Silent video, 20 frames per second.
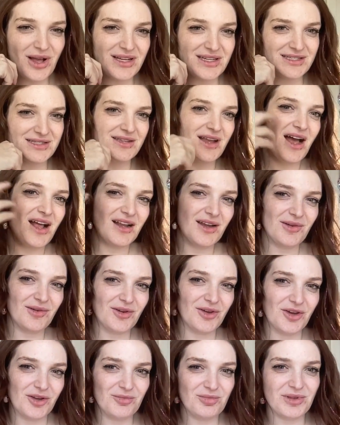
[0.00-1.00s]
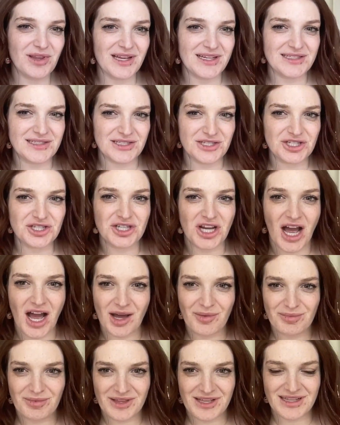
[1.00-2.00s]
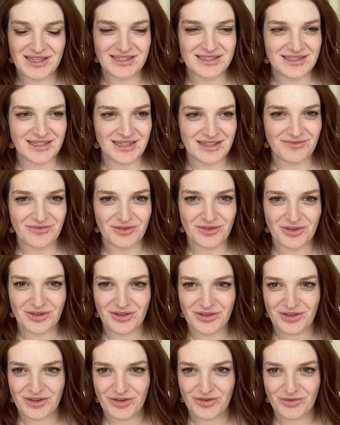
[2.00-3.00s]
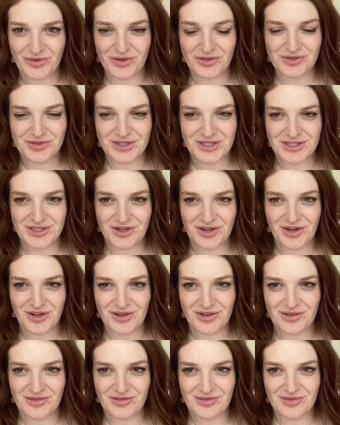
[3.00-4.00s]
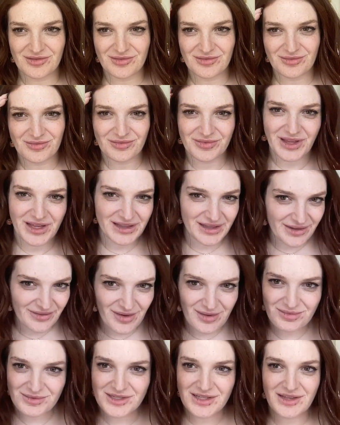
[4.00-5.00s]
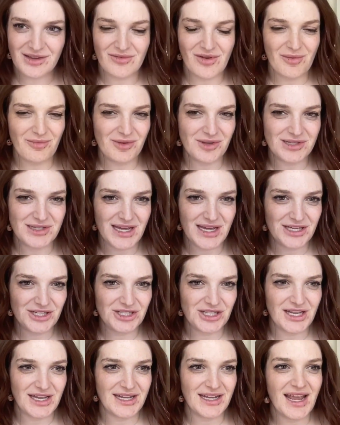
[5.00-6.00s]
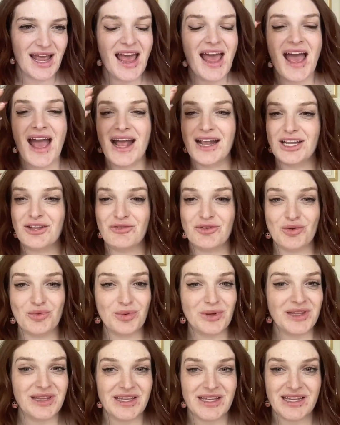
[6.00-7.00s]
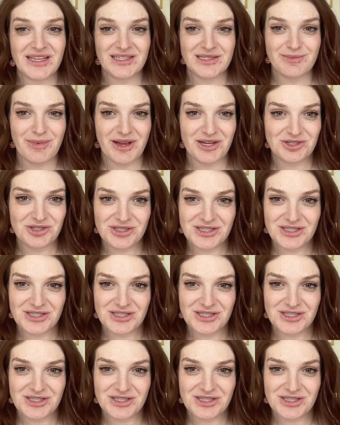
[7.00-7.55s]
not a good place to shop. It is like, for the groceries they live up to their reputation. And if you really need a specialty